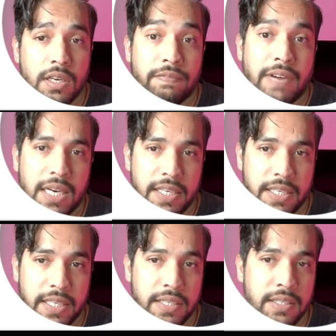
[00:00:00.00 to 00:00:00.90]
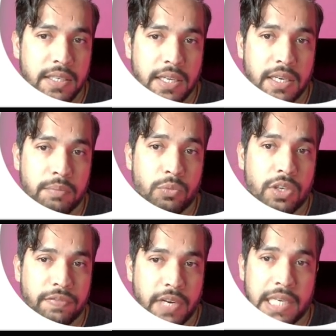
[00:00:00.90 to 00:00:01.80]
validate and
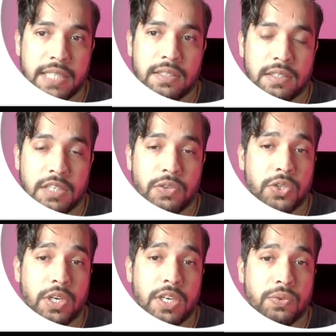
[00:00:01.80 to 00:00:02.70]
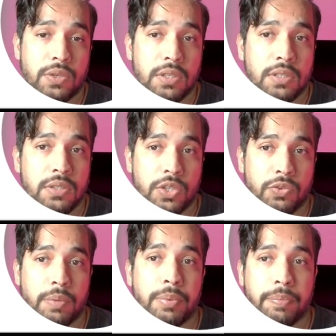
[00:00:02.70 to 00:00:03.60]
modify an existing virtual network. So it
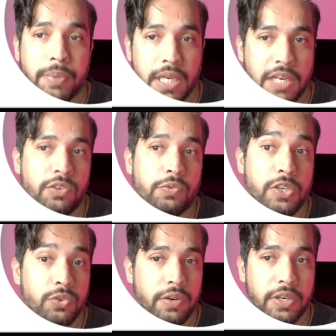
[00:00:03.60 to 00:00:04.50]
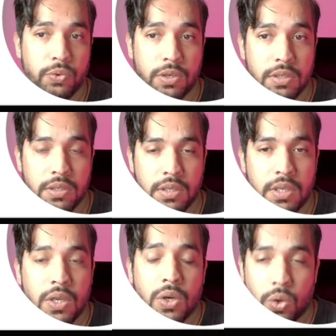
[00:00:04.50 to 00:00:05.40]
will prepare our virtual network
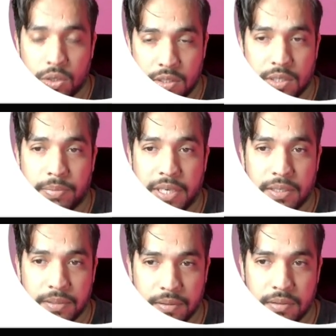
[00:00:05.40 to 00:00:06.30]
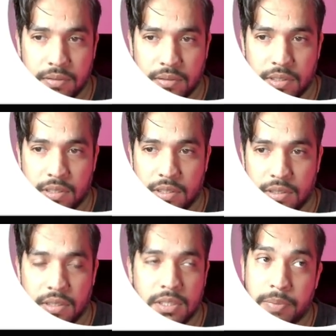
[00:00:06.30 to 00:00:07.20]
or the subnet in
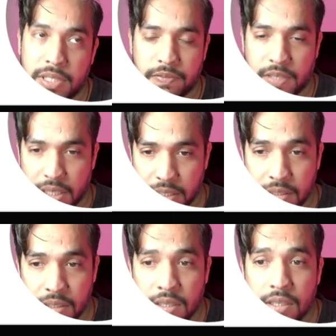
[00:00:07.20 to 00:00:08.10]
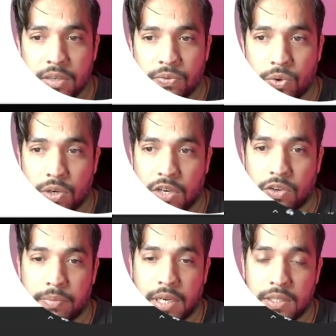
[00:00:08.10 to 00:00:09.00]
specifically for our
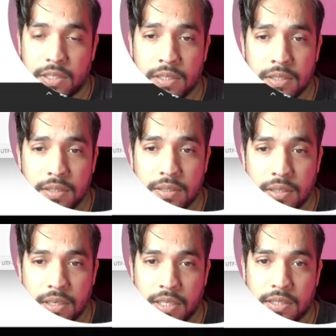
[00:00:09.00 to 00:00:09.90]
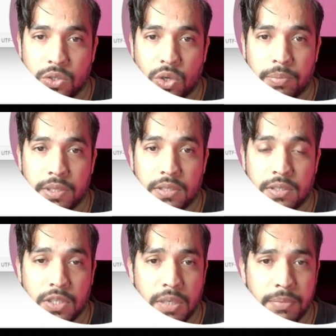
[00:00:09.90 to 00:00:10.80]
managed instance. Let's copy the
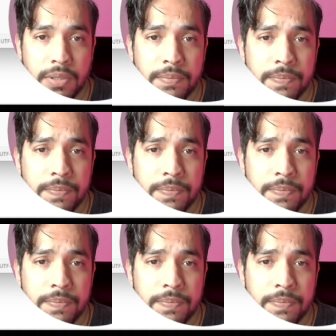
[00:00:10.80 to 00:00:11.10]
script.